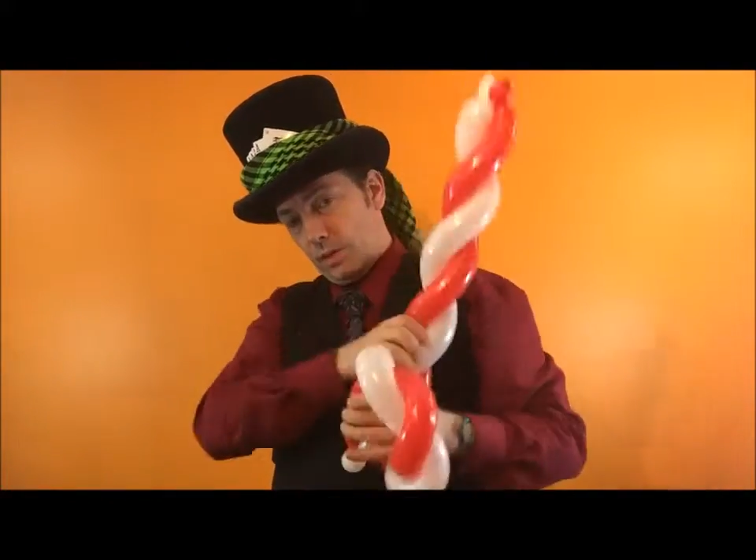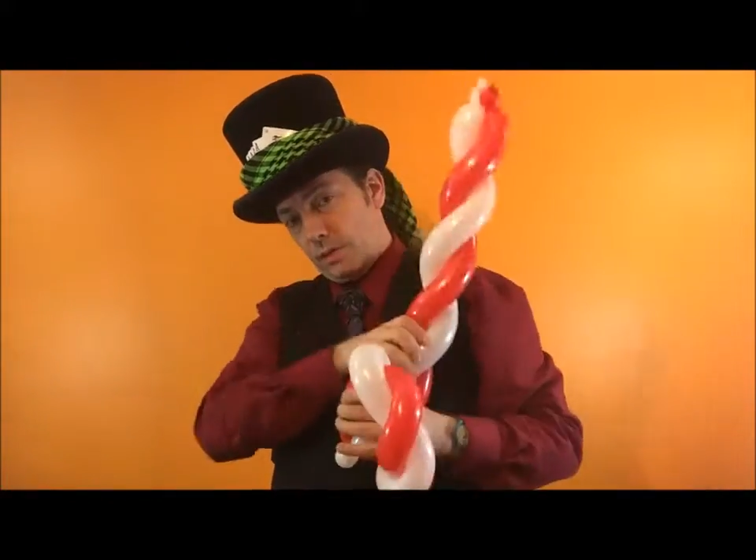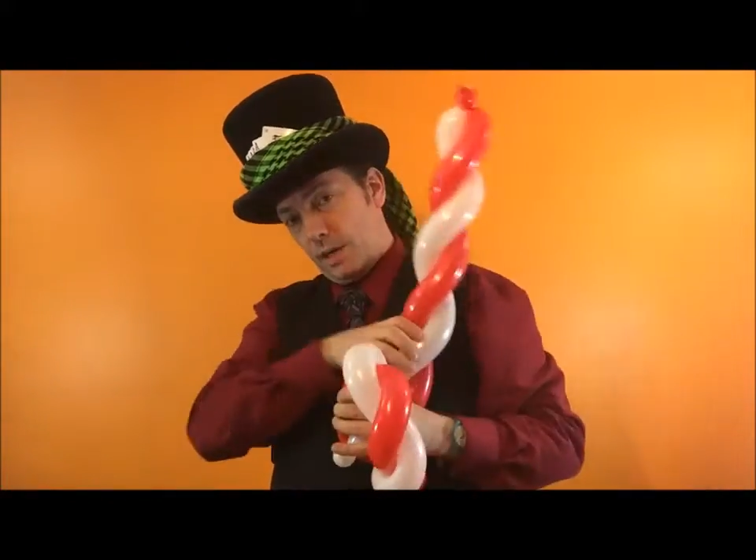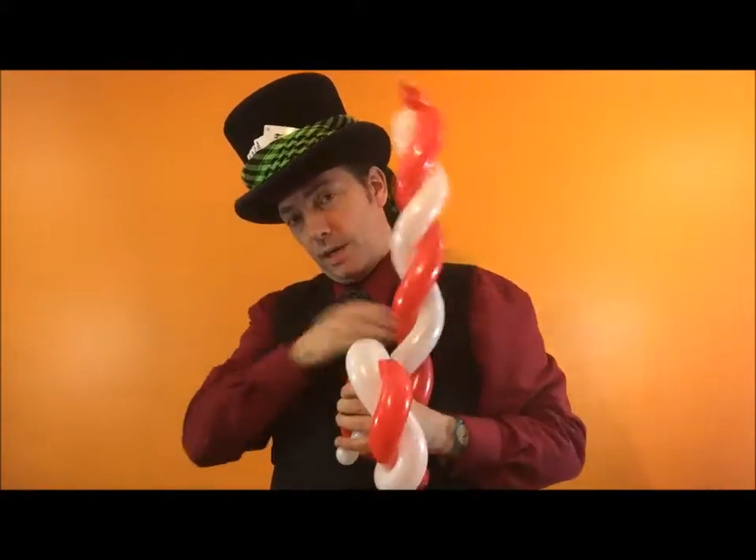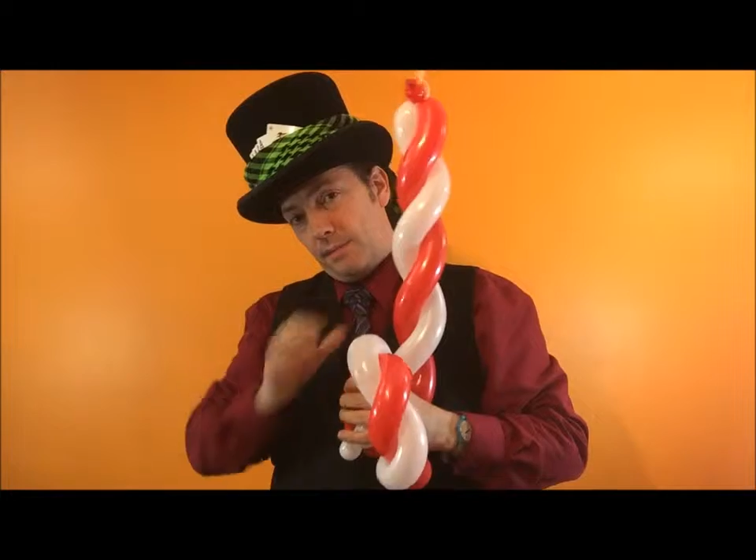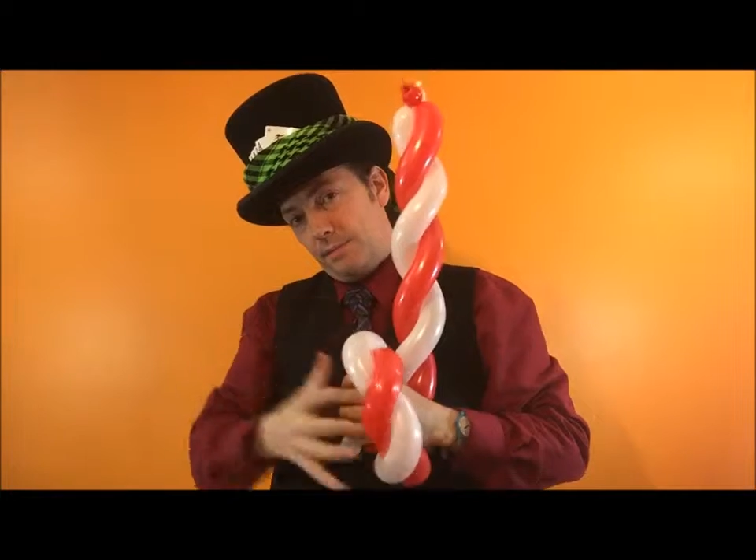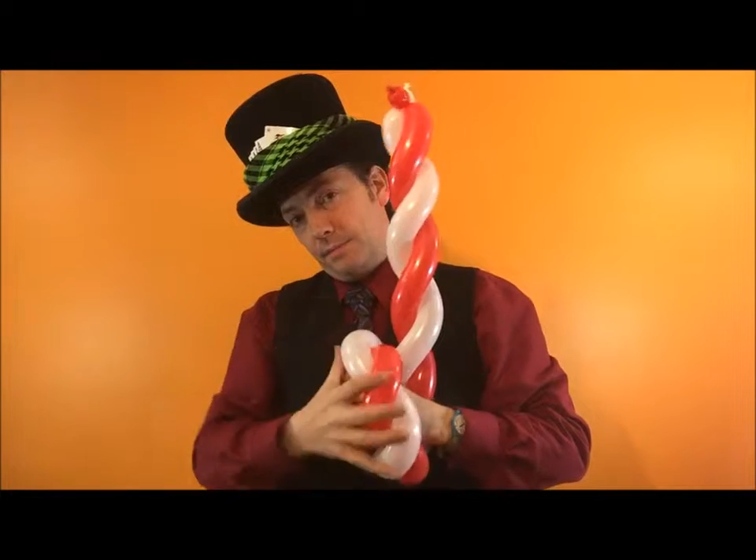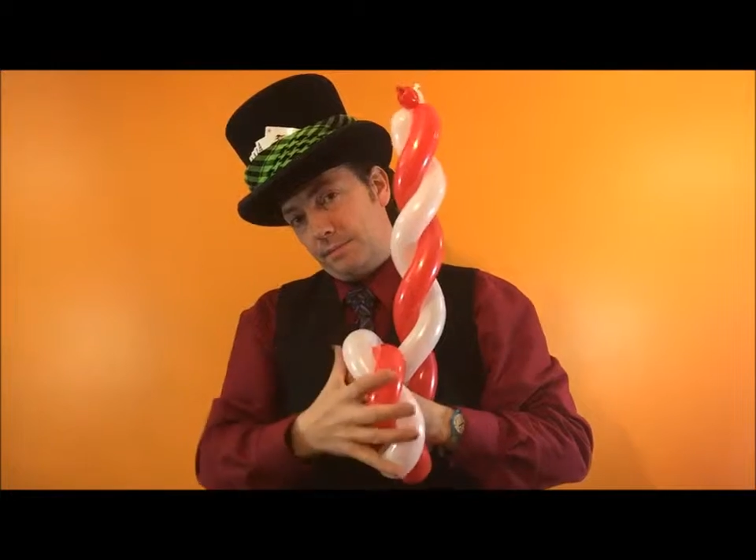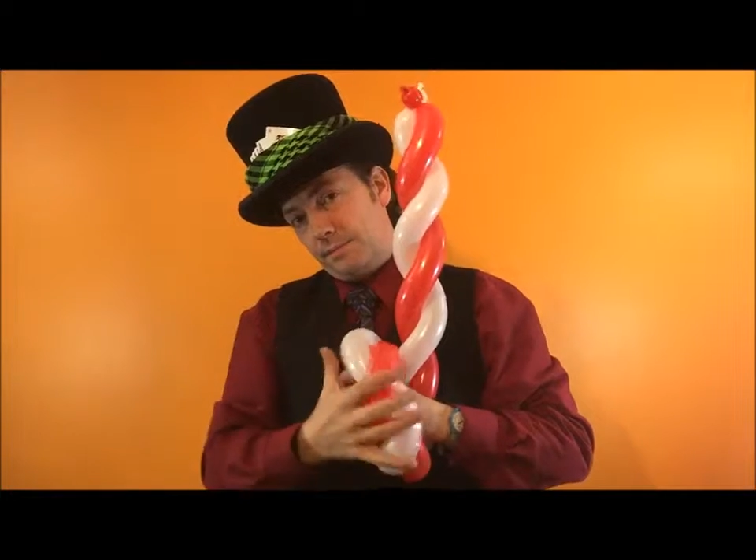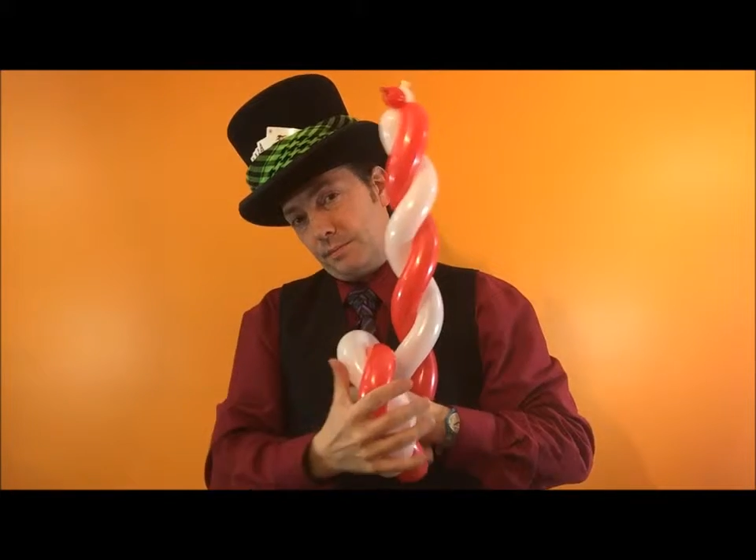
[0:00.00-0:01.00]
to one side.
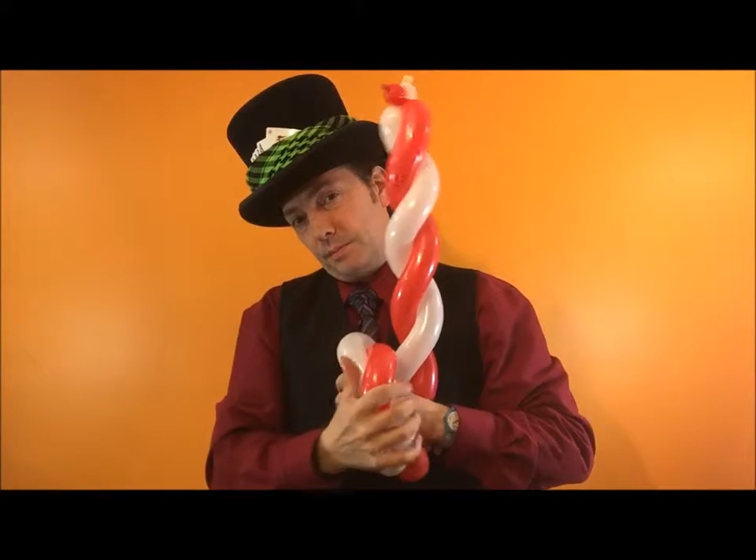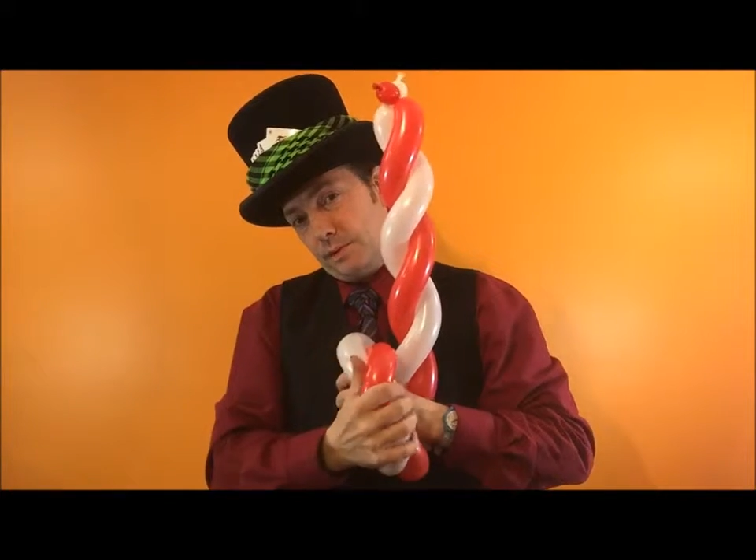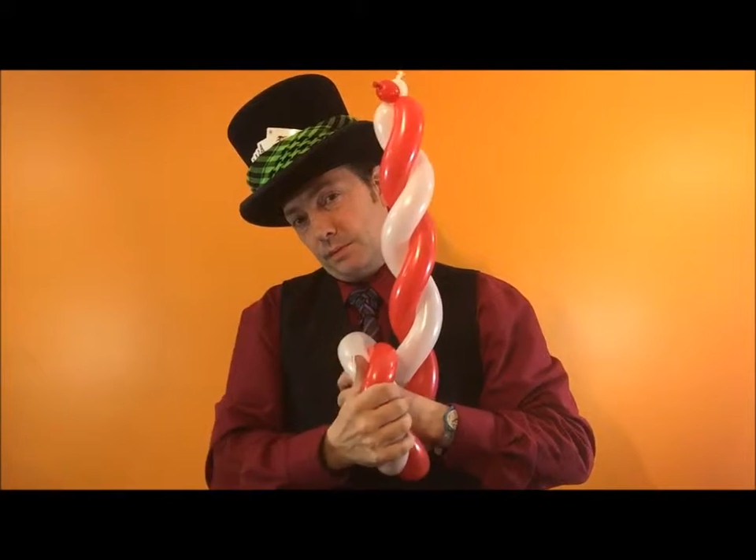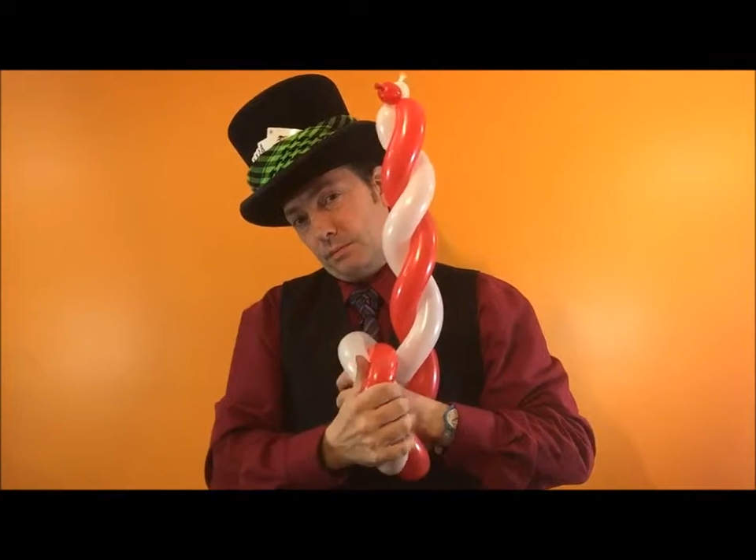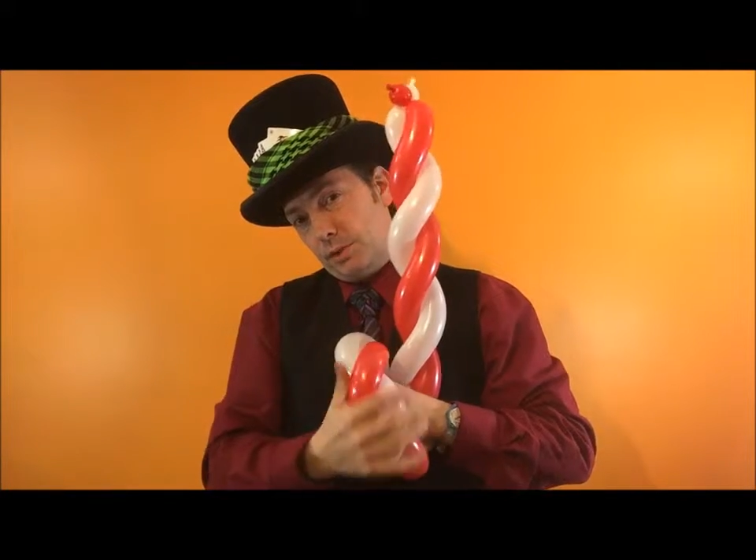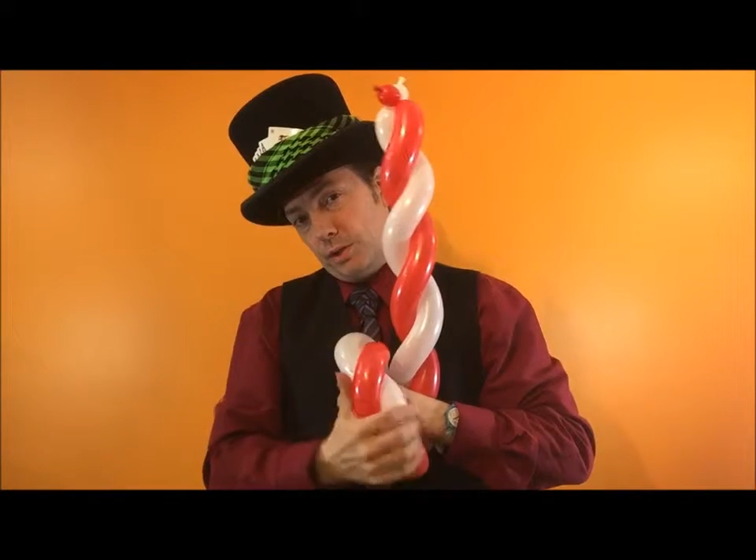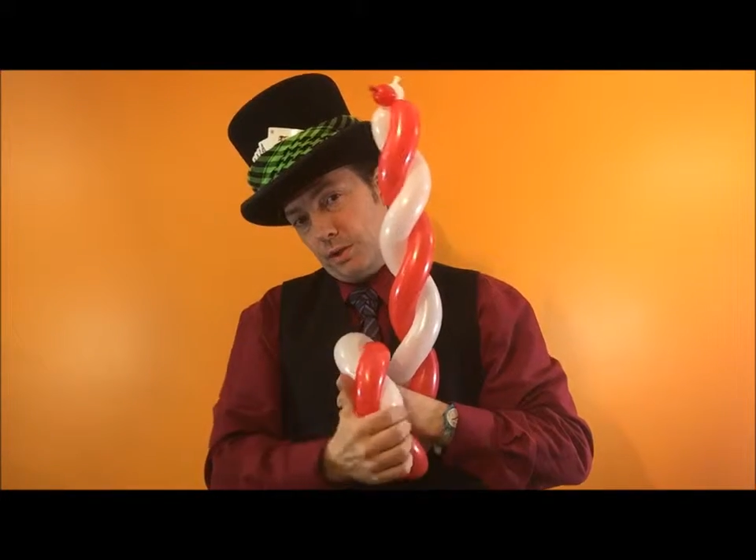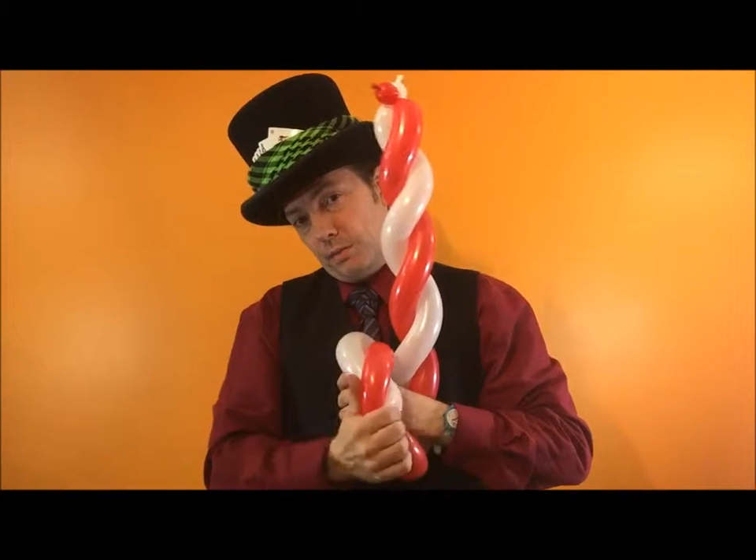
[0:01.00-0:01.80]
Push